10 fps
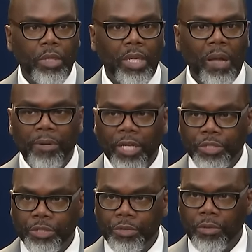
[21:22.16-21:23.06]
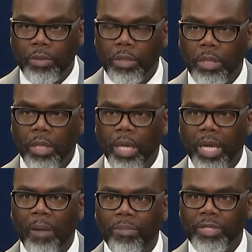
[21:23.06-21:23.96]
God bless you, and
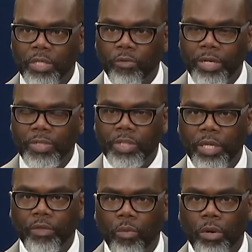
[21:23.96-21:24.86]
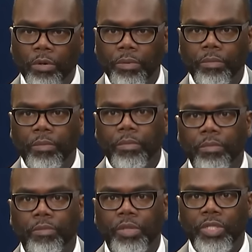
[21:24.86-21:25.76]
God bless the greatest city in the world,
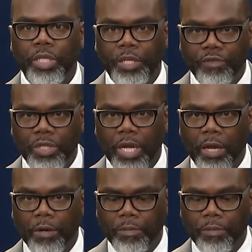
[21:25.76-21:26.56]
the city of Chicago.